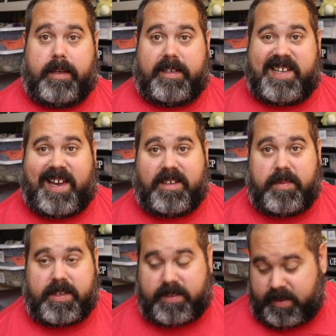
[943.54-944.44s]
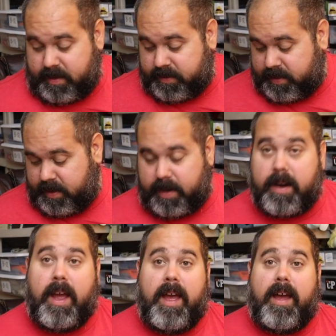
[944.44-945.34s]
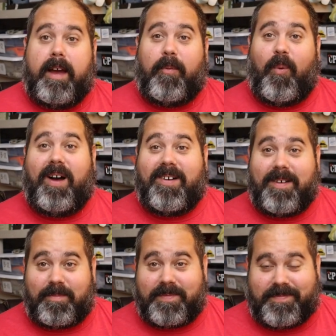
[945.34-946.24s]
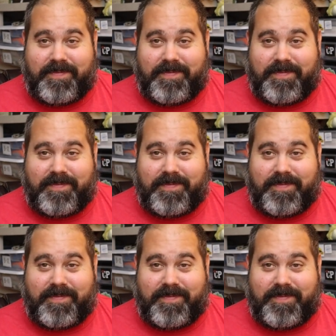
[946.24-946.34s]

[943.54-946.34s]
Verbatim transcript: Attacked by stickers down here. Welcome